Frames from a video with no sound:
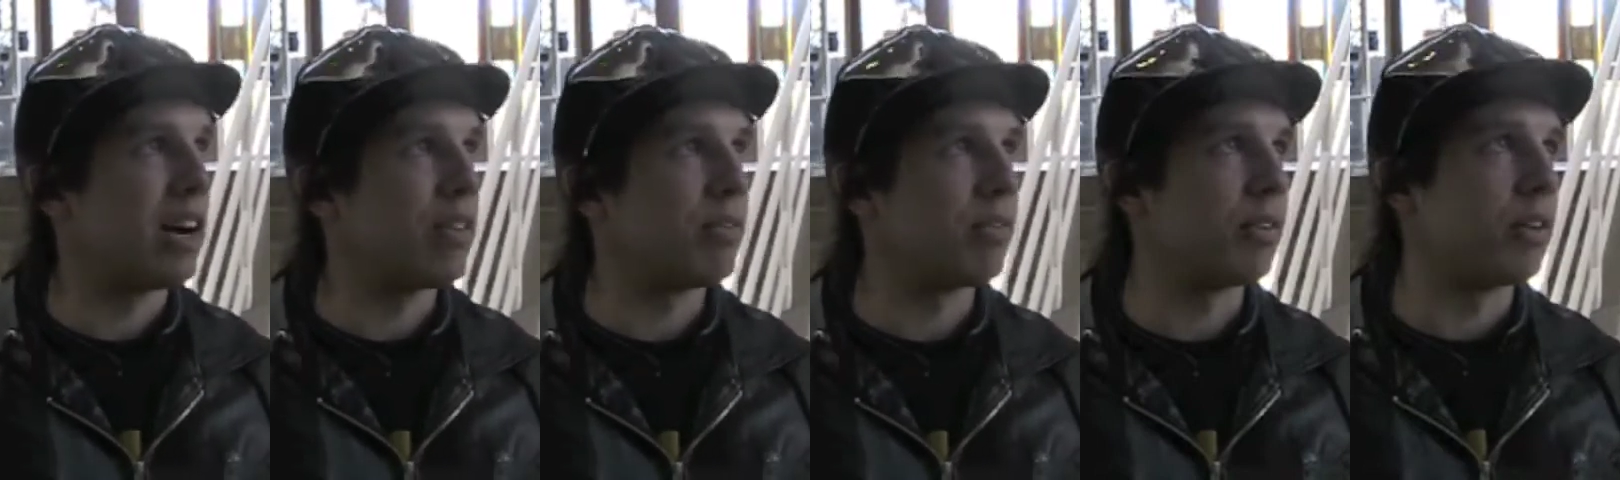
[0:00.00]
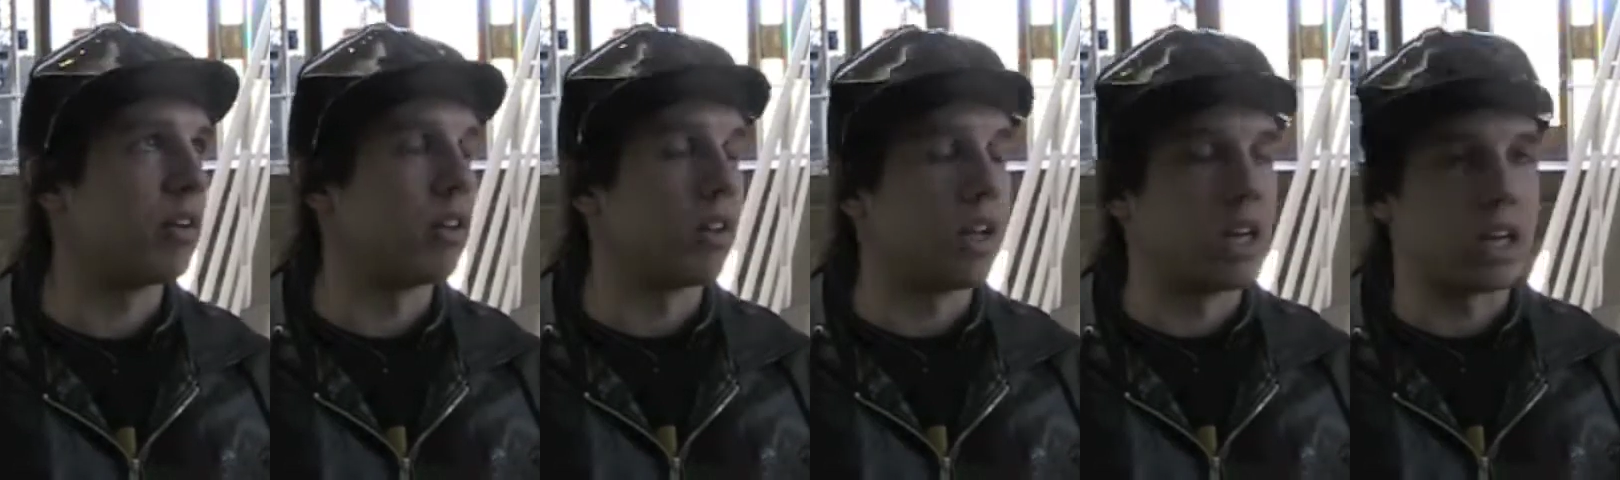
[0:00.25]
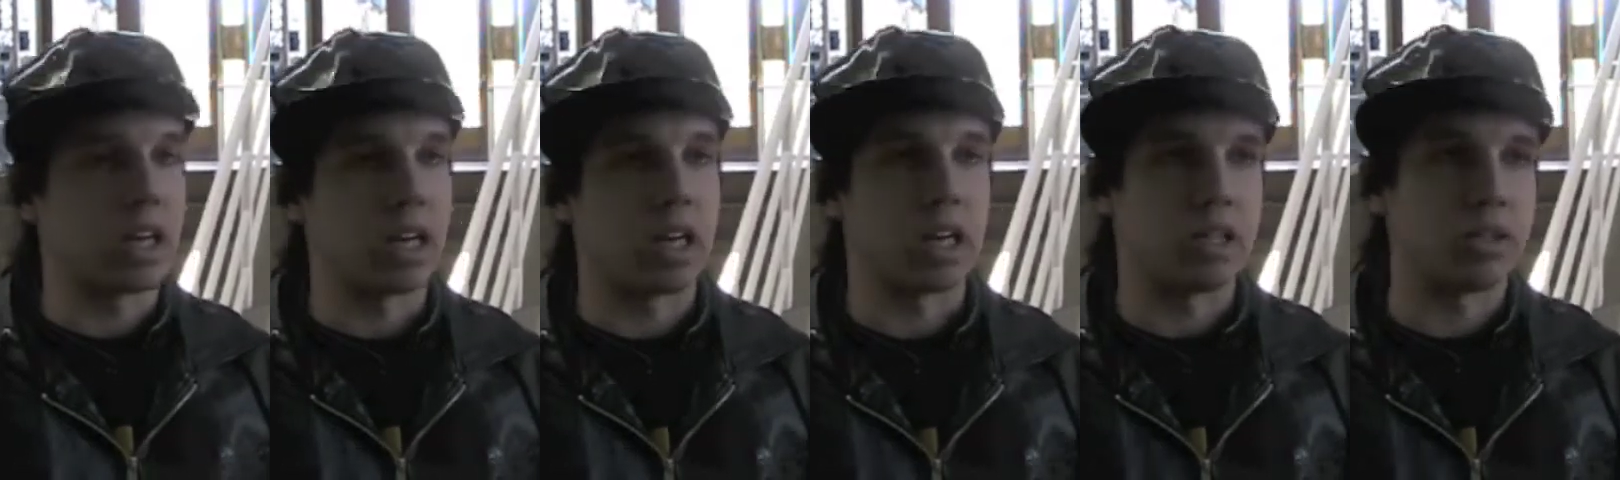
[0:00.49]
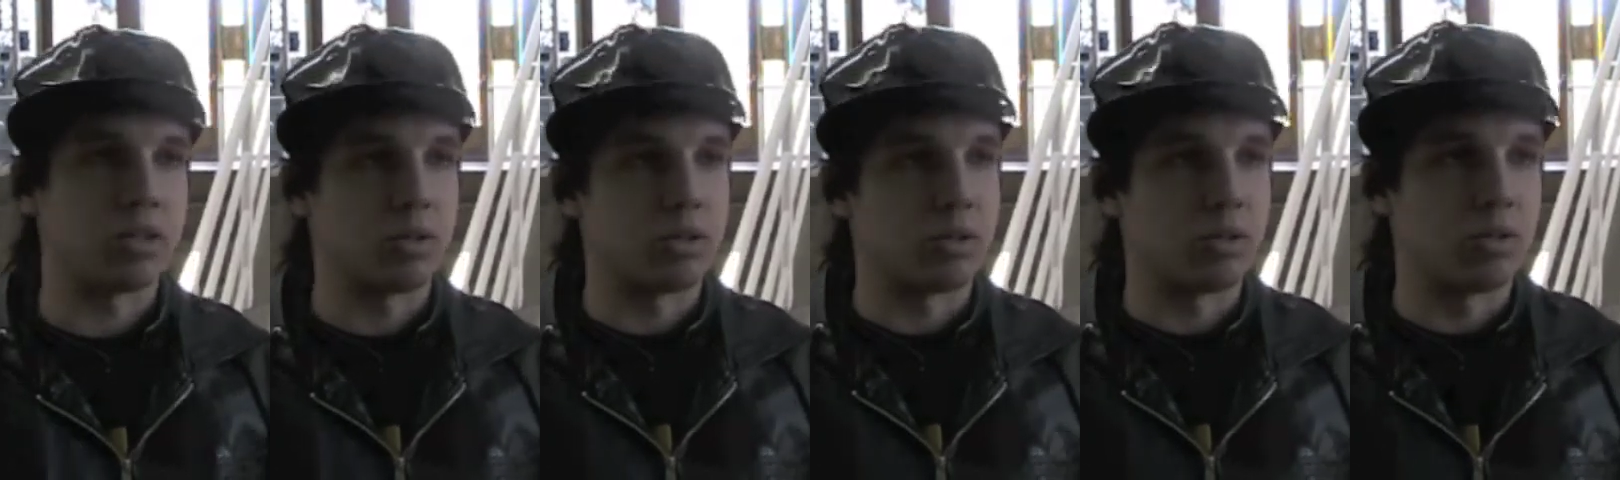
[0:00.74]
feel like
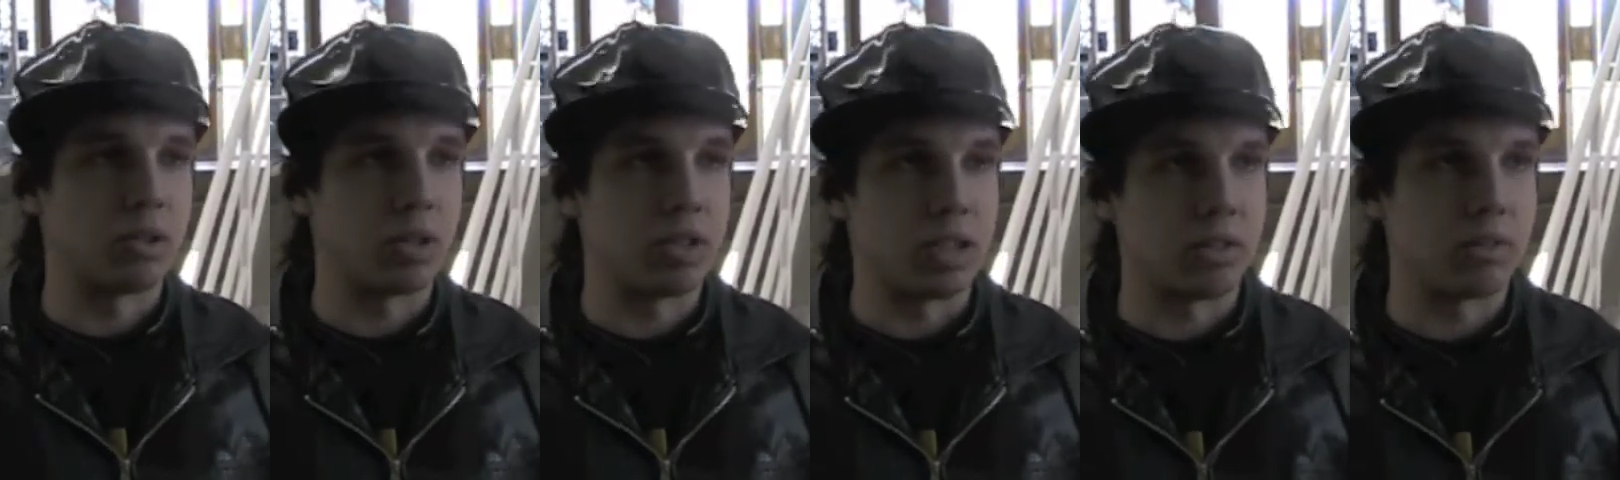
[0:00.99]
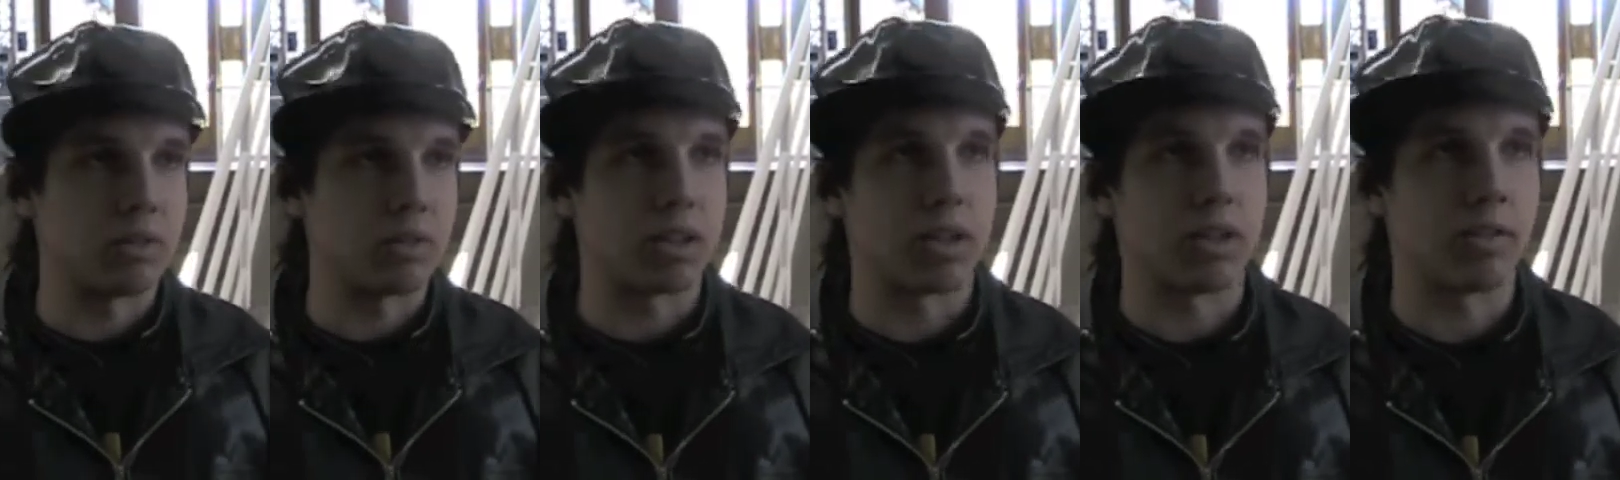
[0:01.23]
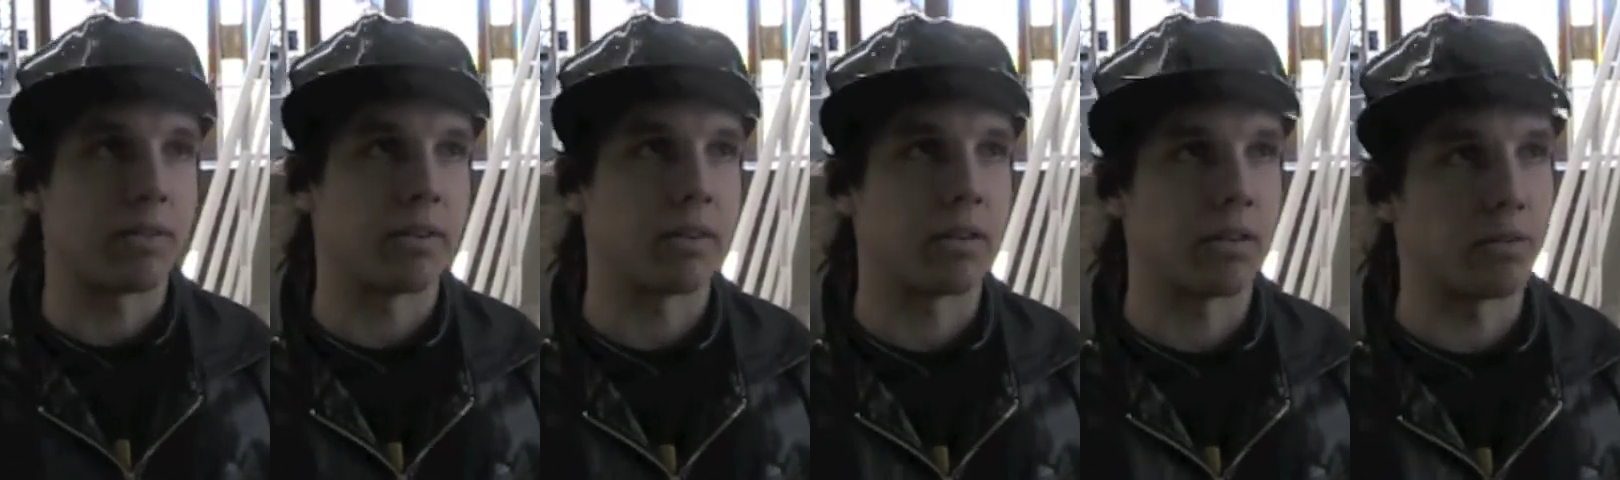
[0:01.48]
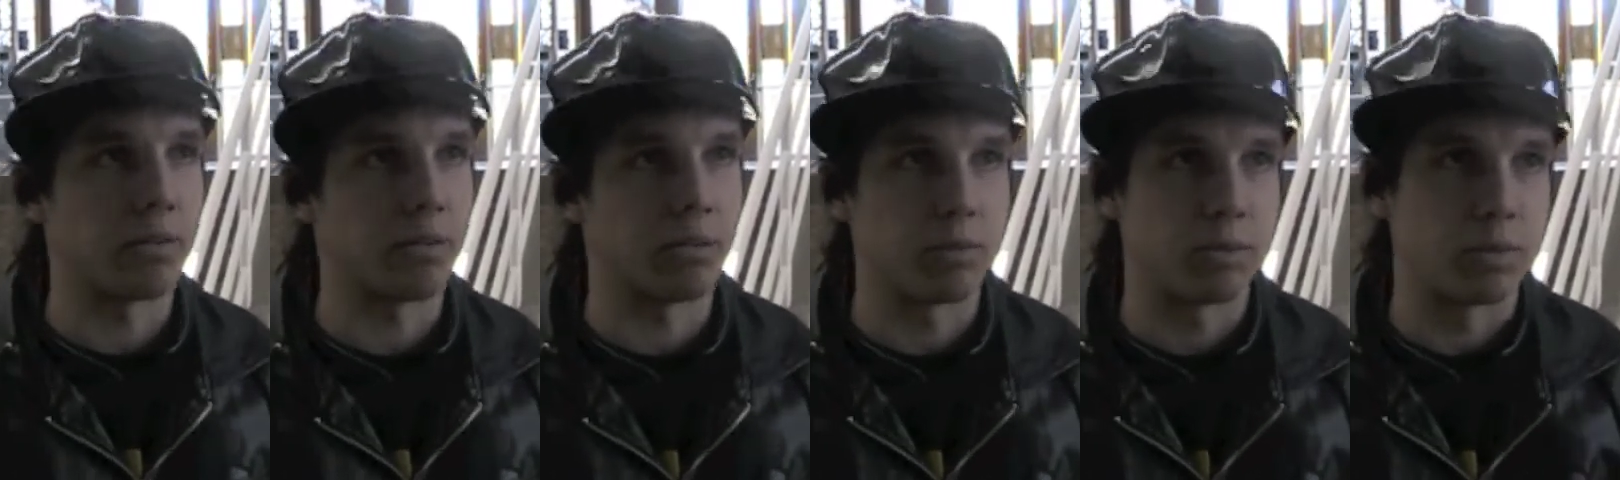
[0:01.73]
I should give something